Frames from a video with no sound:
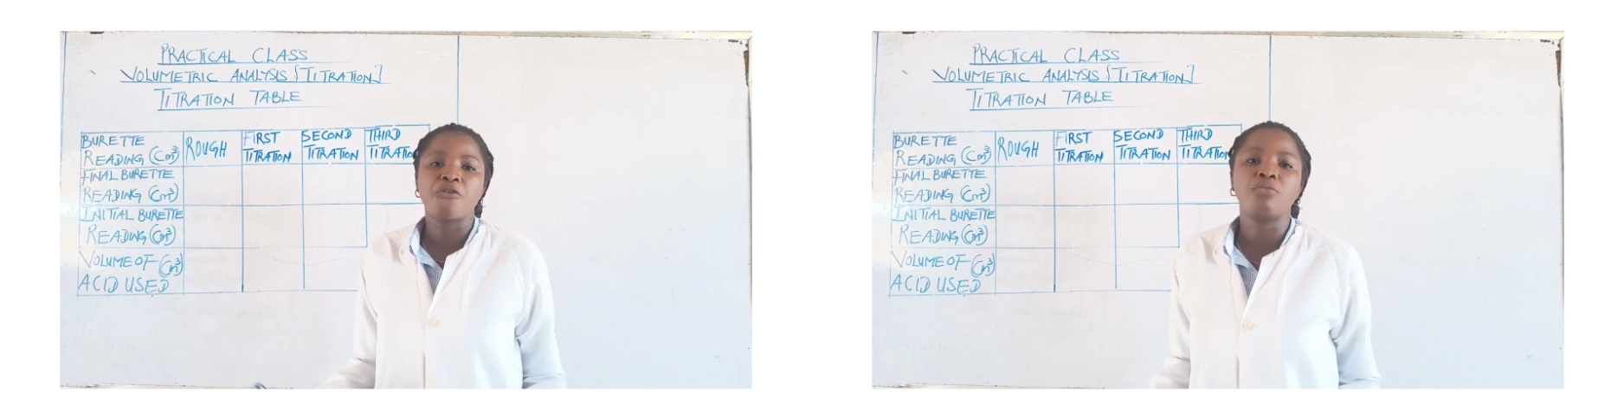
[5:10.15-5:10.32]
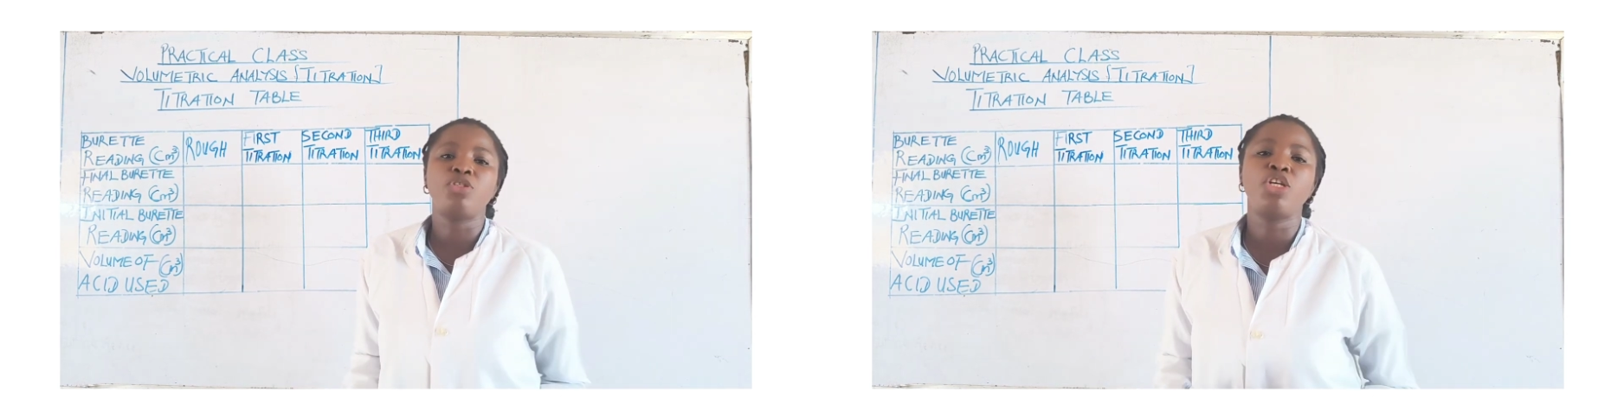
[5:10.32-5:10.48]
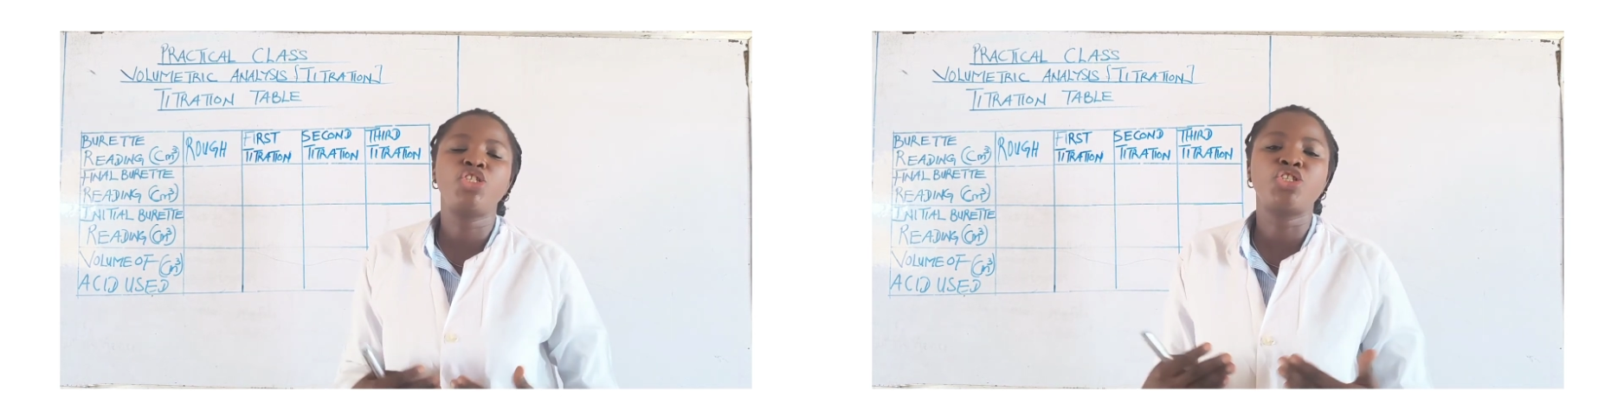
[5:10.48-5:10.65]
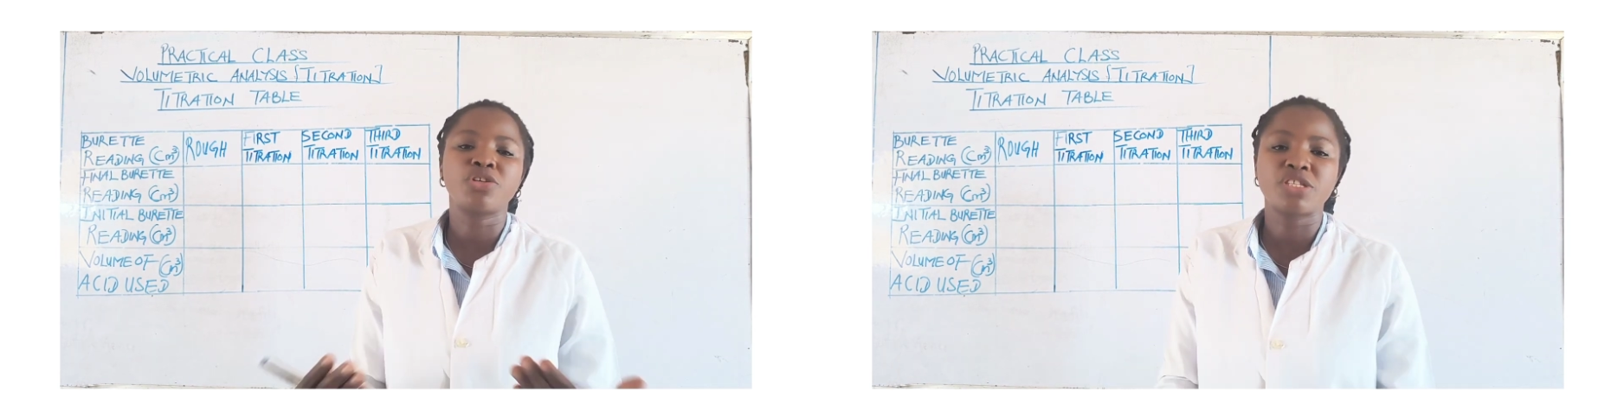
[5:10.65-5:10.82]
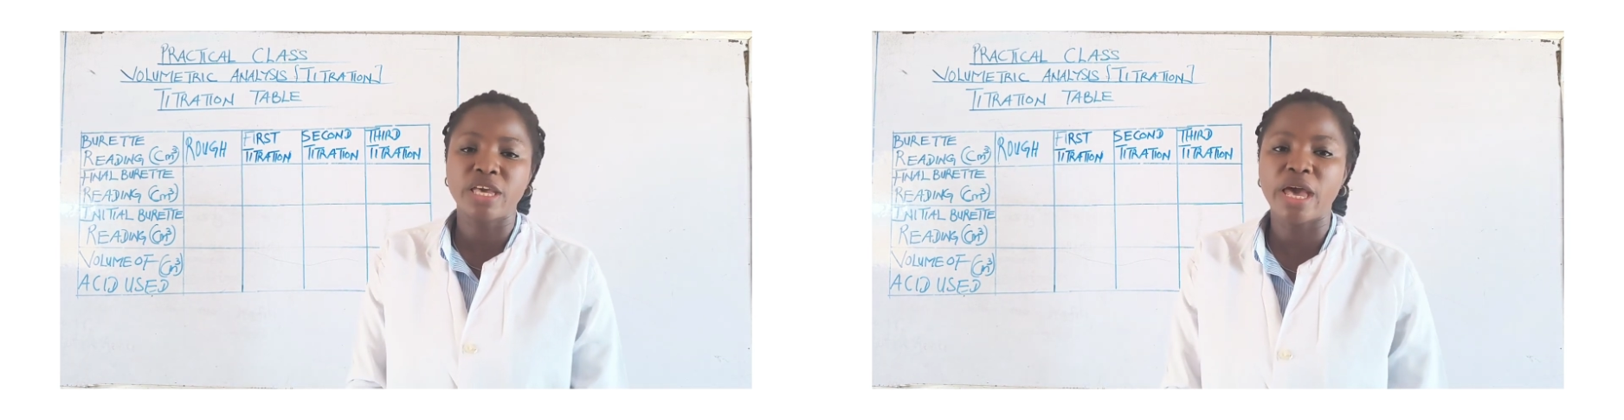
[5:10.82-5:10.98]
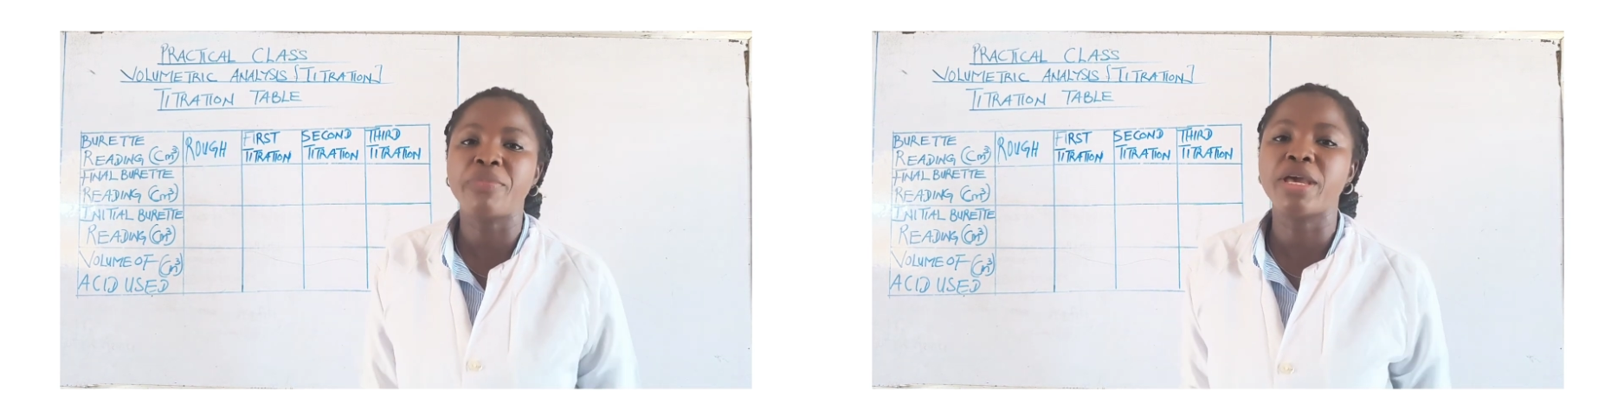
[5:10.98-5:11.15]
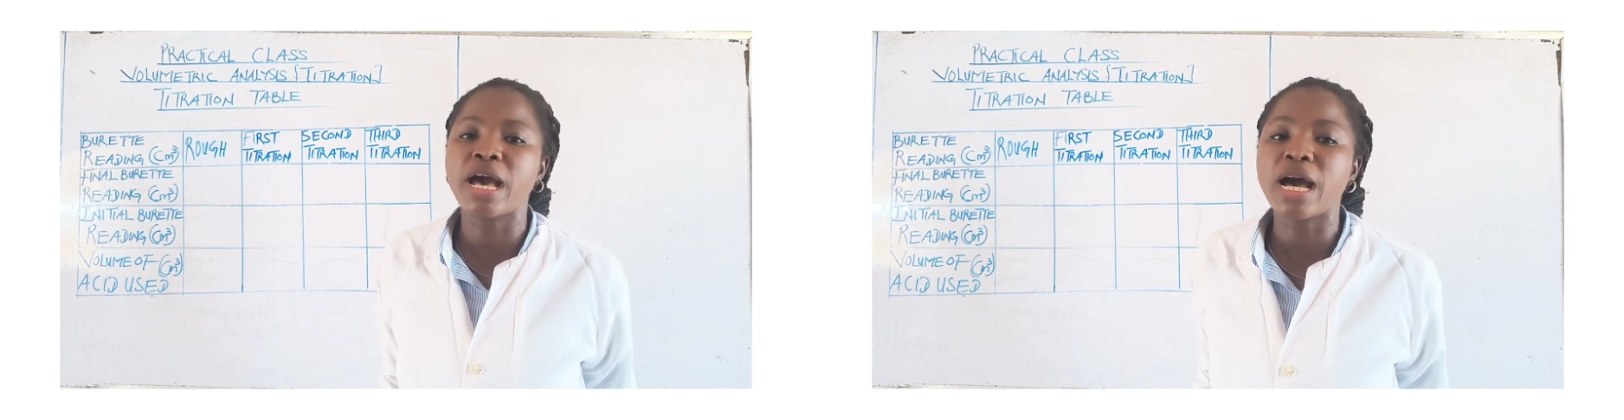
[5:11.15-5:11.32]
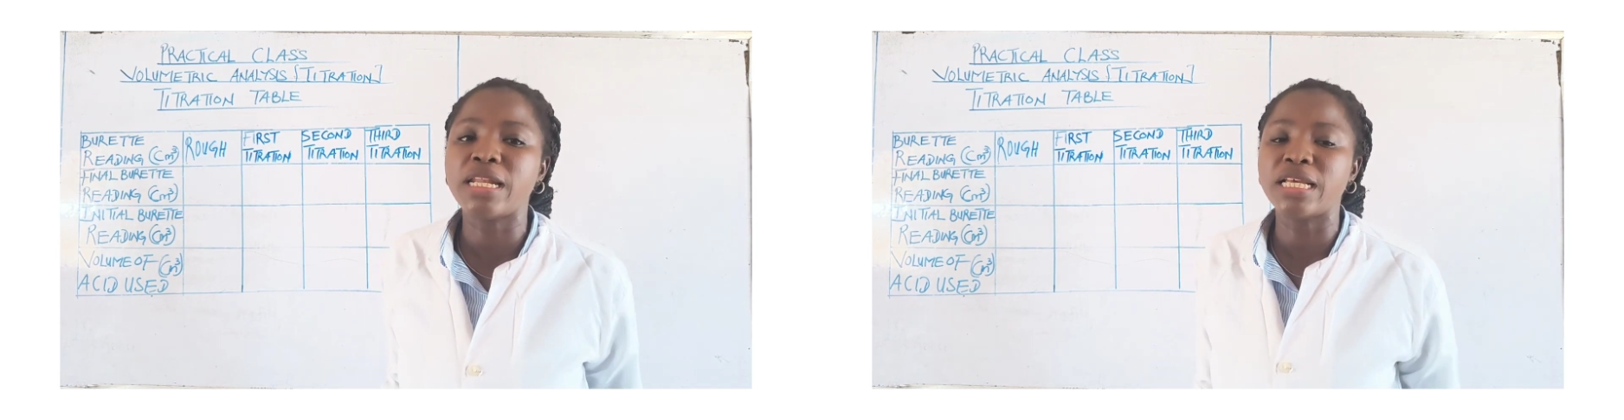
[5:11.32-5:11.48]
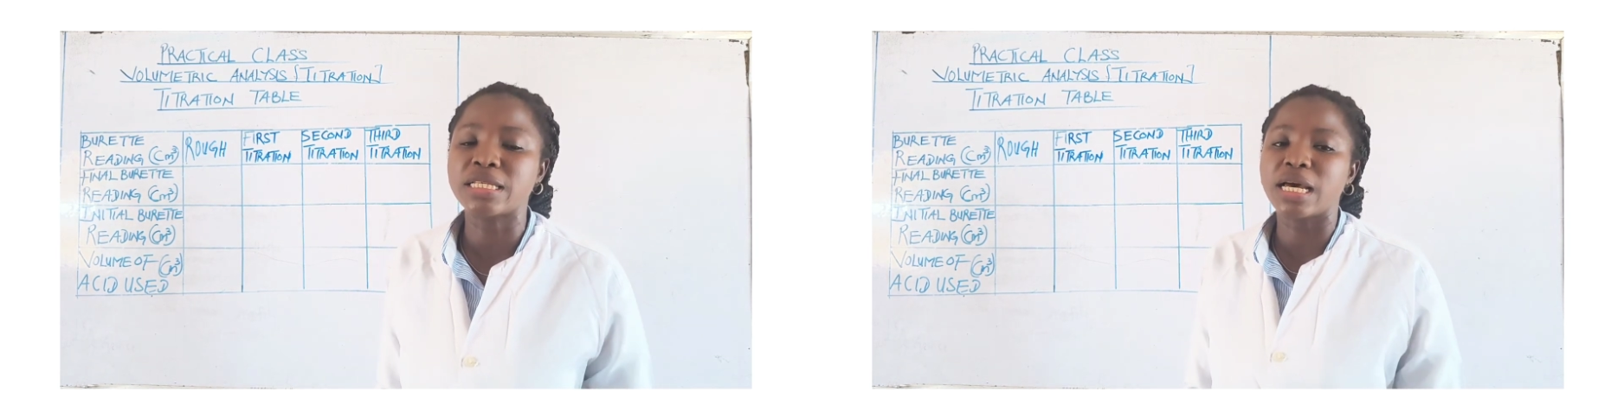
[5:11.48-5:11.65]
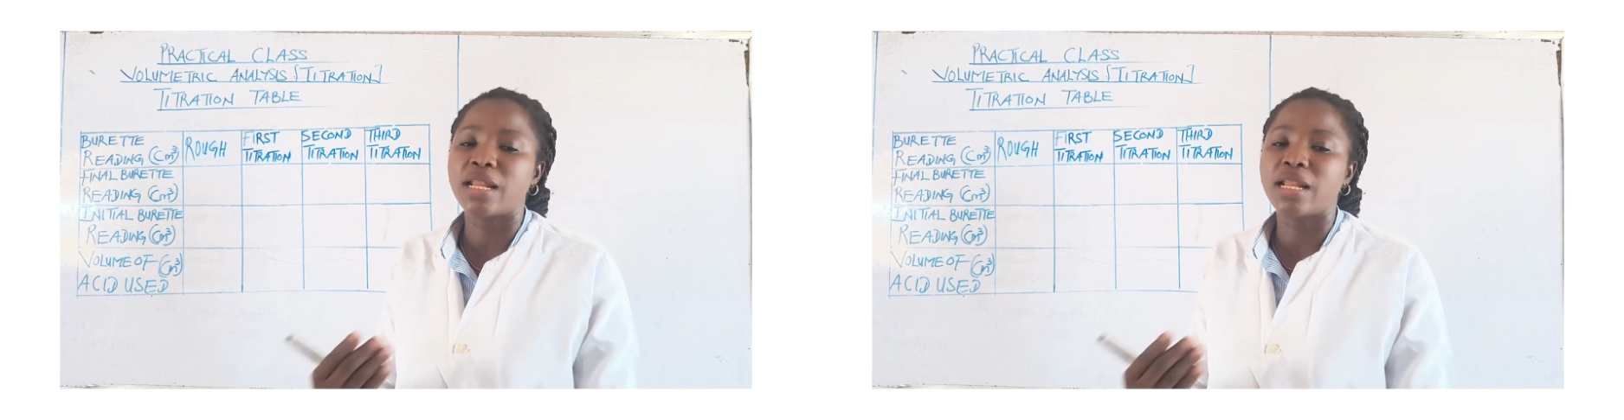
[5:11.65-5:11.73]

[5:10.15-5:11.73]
From dangerous chemical that